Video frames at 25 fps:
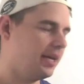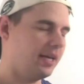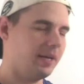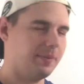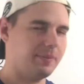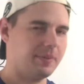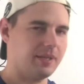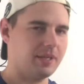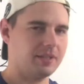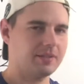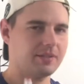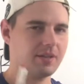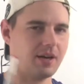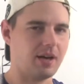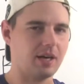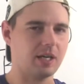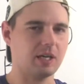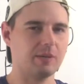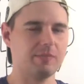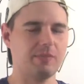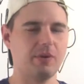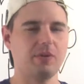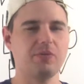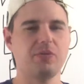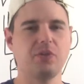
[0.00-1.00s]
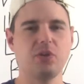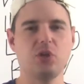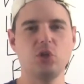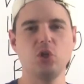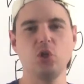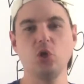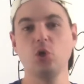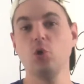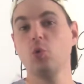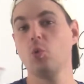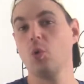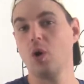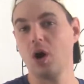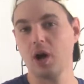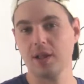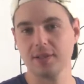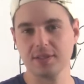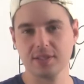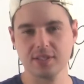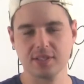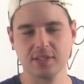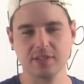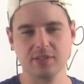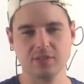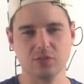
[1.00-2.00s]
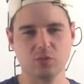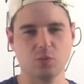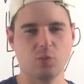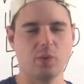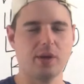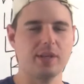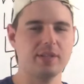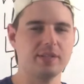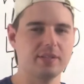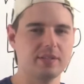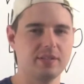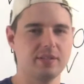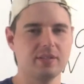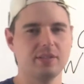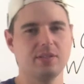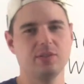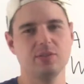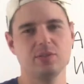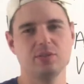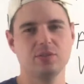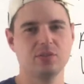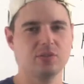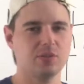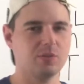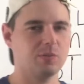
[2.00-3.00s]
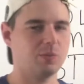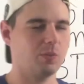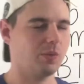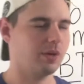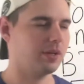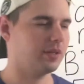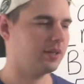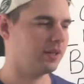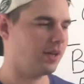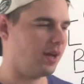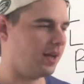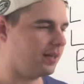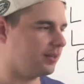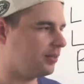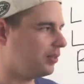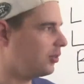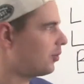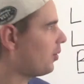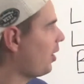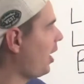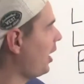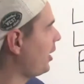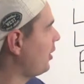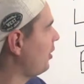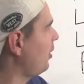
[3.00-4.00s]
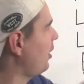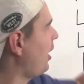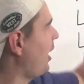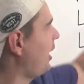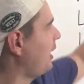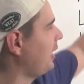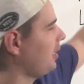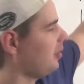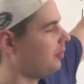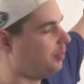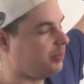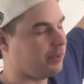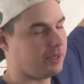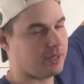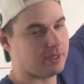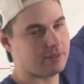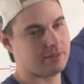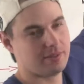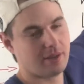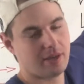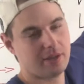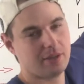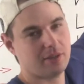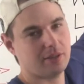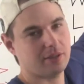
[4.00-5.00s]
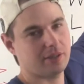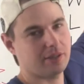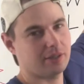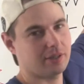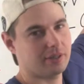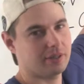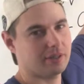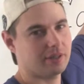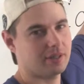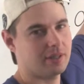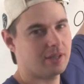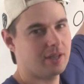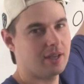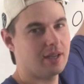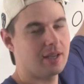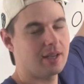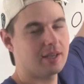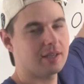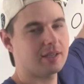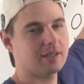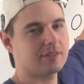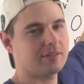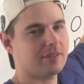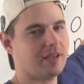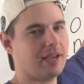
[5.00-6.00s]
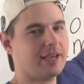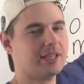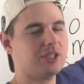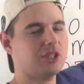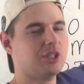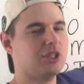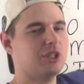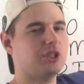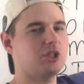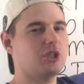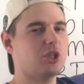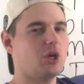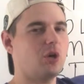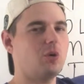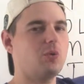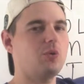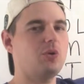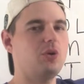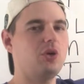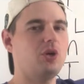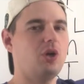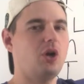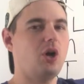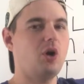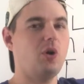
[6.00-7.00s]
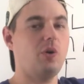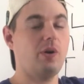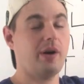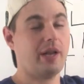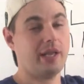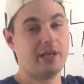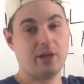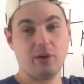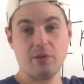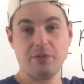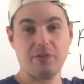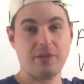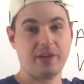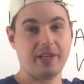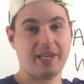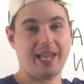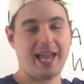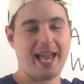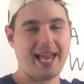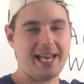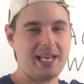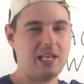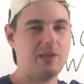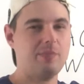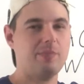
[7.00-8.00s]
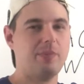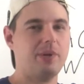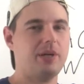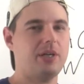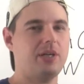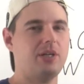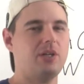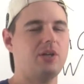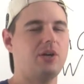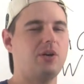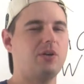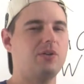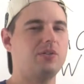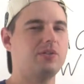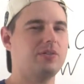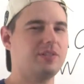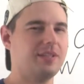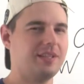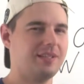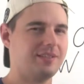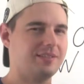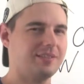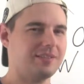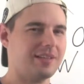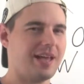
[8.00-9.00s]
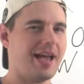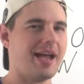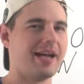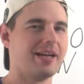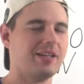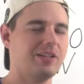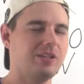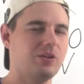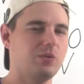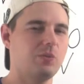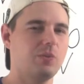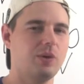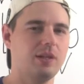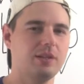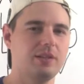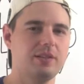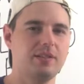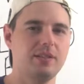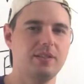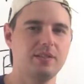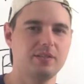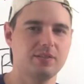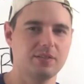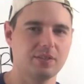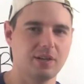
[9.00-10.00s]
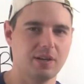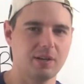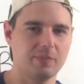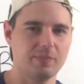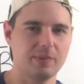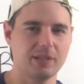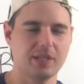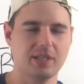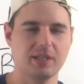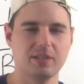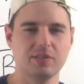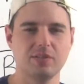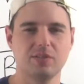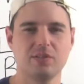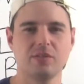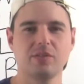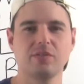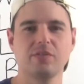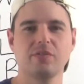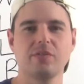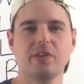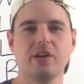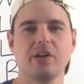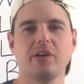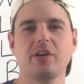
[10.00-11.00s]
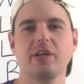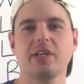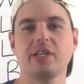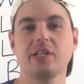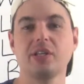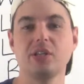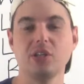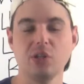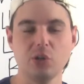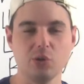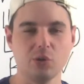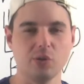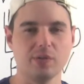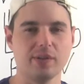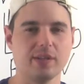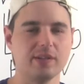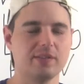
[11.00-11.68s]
And I'm going to talk about the nuances, when to use them, when not to. I didn't put a title here because I actually don't know, and I don't think anybody knows exactly what these are because they're very new.